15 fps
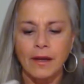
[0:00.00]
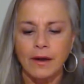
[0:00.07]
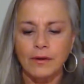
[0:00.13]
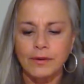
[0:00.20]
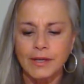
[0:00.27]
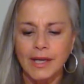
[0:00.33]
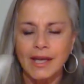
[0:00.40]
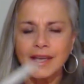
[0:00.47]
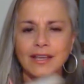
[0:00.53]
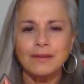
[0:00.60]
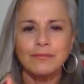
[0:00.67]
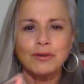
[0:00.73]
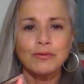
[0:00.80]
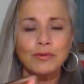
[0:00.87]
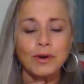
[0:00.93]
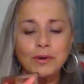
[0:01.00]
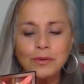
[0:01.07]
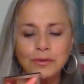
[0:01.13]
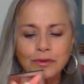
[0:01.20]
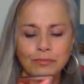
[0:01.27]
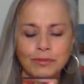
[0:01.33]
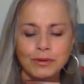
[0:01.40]
Okay,
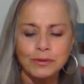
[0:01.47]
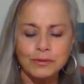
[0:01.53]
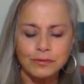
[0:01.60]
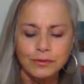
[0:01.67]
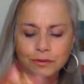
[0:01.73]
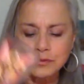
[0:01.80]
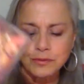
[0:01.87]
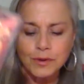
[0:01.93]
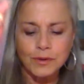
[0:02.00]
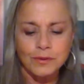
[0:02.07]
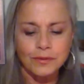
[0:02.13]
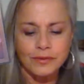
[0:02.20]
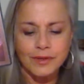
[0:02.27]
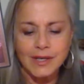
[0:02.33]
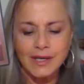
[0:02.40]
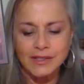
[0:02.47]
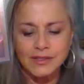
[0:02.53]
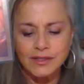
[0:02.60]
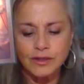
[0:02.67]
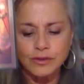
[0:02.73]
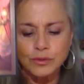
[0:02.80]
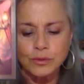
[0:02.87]
growth, beautiful growth. Yes,
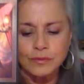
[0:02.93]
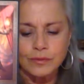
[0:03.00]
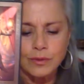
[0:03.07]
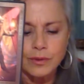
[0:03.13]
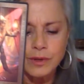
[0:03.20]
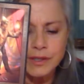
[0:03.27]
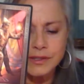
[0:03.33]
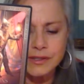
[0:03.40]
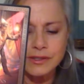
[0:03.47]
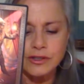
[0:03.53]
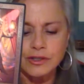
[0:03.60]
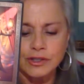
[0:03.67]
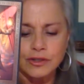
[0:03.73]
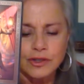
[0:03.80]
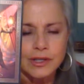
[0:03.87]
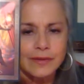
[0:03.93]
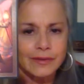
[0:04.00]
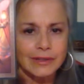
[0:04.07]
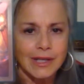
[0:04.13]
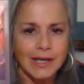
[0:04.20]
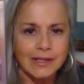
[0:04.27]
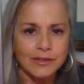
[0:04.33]
the Two of Coins is going to, you're going to have a
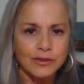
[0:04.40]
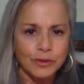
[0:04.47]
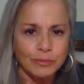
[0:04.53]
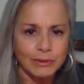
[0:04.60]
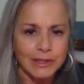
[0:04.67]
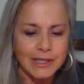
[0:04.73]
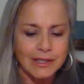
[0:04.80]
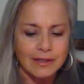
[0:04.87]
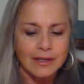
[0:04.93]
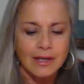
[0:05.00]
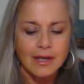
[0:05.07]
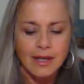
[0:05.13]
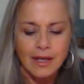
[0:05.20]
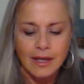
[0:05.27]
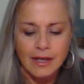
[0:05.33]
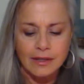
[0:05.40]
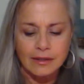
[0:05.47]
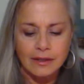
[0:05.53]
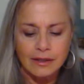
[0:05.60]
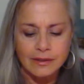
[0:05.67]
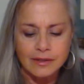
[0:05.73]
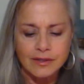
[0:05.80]
lot on your plate. And
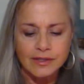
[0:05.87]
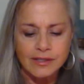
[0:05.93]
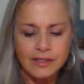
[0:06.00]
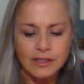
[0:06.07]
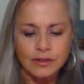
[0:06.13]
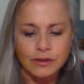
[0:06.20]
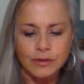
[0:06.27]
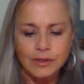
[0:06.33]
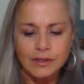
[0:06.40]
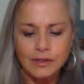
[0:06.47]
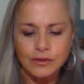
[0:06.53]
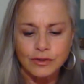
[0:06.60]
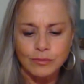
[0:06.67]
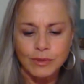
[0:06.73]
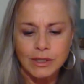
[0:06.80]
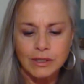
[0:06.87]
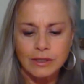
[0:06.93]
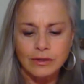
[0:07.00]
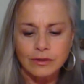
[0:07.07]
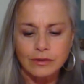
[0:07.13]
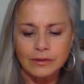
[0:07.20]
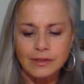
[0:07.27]
uh, in this increase that you're making,
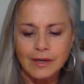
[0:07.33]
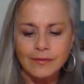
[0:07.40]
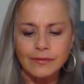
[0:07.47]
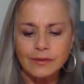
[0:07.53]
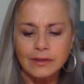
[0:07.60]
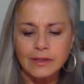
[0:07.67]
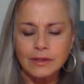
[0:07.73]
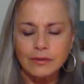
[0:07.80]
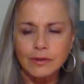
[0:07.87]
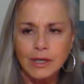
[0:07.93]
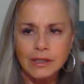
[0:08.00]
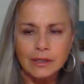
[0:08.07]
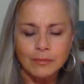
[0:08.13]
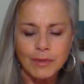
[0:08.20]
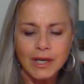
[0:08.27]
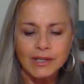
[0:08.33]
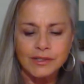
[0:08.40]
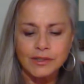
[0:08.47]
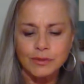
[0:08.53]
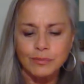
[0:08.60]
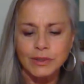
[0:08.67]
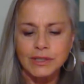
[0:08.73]
you're definitely creating a
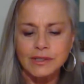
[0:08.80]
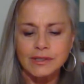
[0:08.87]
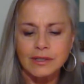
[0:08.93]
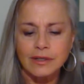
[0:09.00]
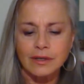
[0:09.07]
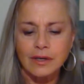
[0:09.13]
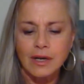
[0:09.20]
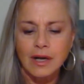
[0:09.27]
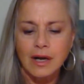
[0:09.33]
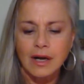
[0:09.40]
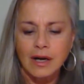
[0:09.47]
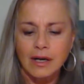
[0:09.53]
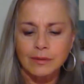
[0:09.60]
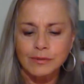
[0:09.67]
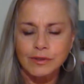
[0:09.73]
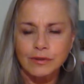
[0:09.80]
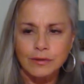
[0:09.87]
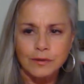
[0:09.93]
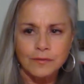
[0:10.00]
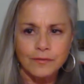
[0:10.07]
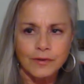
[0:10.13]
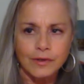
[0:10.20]
masterpiece here. Um, so
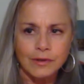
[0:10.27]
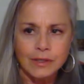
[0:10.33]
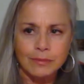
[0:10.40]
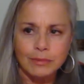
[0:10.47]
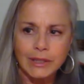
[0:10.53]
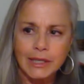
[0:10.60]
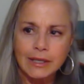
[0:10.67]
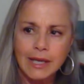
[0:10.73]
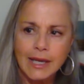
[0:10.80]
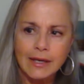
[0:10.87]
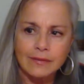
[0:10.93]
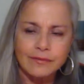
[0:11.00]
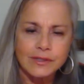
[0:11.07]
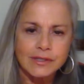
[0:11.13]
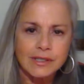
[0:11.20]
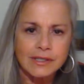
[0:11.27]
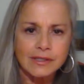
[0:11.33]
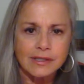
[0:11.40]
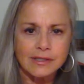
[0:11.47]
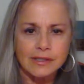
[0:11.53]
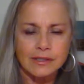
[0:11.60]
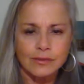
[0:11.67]
don't fear any blank canvases.
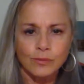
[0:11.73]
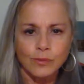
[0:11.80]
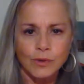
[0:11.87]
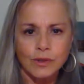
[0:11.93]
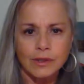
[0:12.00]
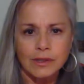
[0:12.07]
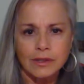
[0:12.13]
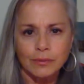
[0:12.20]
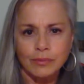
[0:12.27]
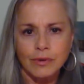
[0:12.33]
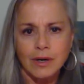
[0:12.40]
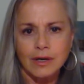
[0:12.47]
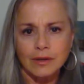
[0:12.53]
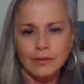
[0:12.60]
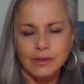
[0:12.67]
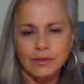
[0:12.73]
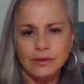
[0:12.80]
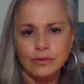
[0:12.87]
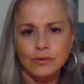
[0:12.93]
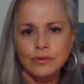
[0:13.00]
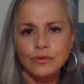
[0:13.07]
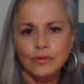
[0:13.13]
This is work in the progress.
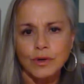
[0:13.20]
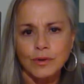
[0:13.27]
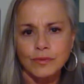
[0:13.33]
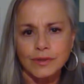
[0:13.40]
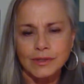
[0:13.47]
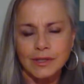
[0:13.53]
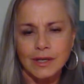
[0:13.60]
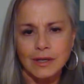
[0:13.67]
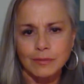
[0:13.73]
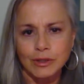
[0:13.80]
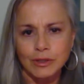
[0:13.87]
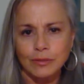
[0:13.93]
New growth is coming.